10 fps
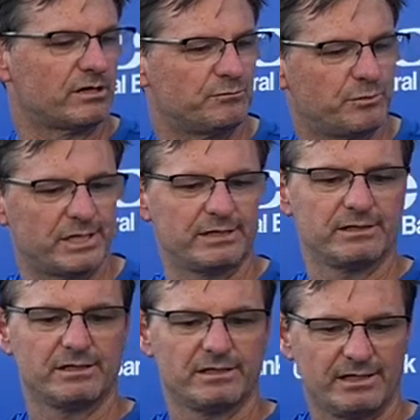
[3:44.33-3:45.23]
But
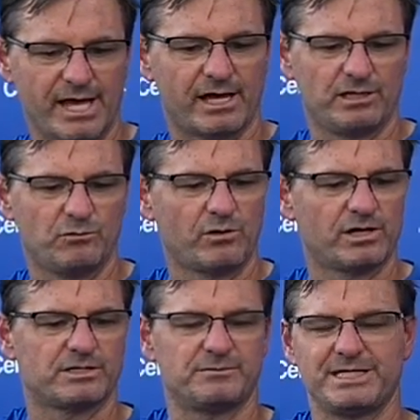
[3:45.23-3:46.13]
yeah, you
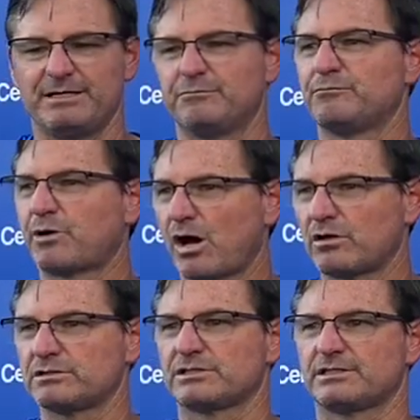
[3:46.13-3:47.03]
want it to be
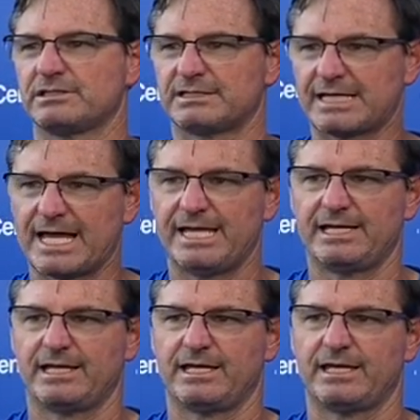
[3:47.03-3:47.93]
polished and tight,
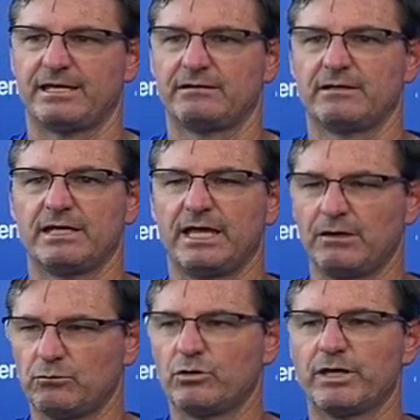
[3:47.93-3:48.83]
and
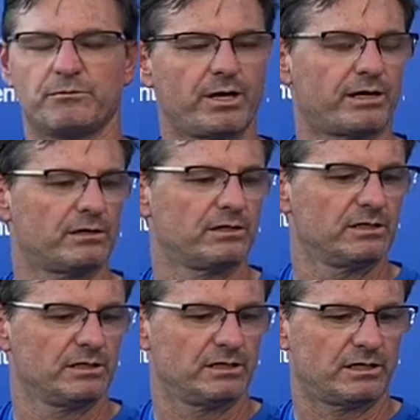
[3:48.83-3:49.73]
it will get better.
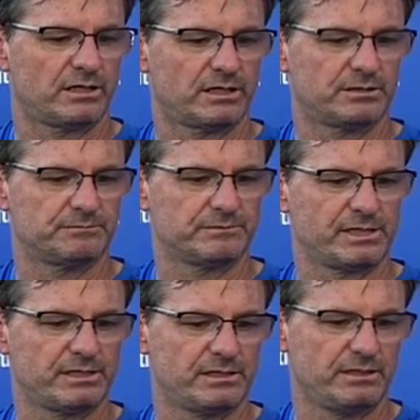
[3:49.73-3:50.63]

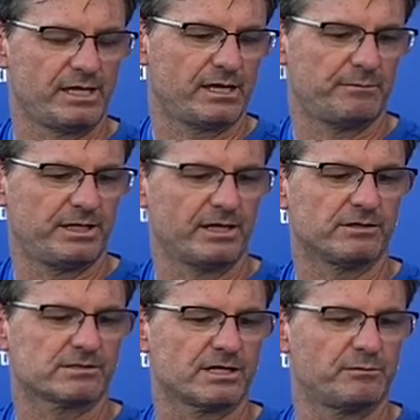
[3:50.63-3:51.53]
And then
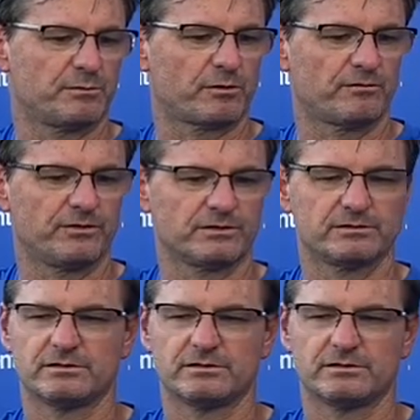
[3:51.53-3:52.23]
nothing's going to be perfect.